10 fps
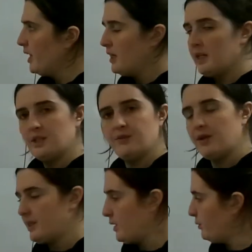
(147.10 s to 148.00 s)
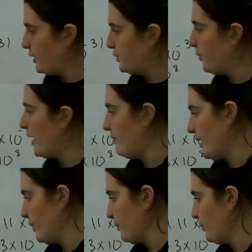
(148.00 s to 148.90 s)
let's find out what its
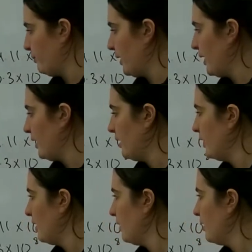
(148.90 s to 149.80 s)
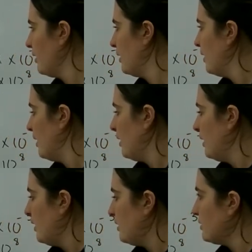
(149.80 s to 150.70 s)
wavelength would be.
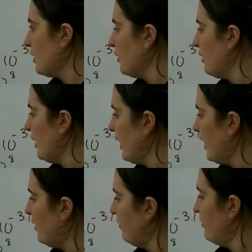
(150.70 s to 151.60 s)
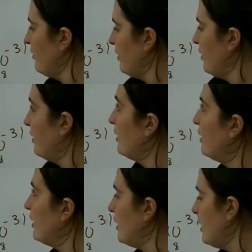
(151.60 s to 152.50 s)
So I have
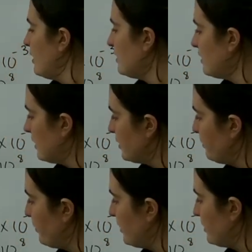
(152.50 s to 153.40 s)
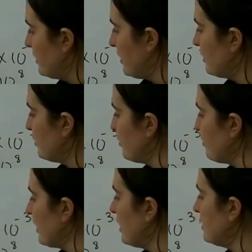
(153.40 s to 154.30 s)

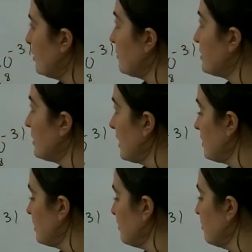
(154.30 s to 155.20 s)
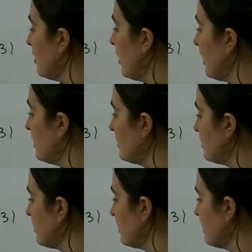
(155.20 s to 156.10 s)
6.63 times 10 to the minus
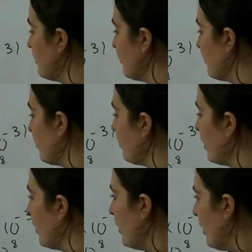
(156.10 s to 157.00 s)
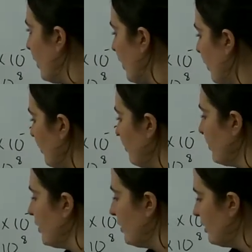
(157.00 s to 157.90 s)
34
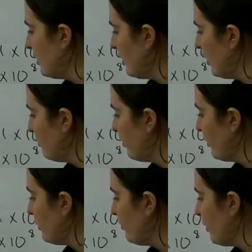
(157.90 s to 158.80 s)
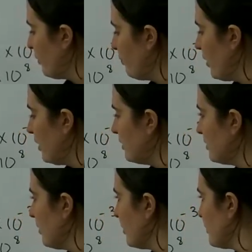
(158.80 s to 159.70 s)
over 9.11
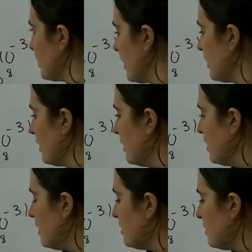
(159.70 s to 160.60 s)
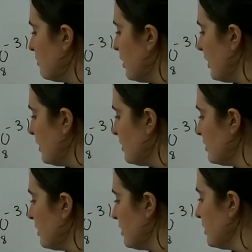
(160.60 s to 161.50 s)
times 10 to the minus
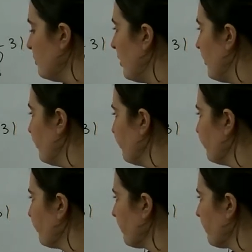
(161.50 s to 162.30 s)
31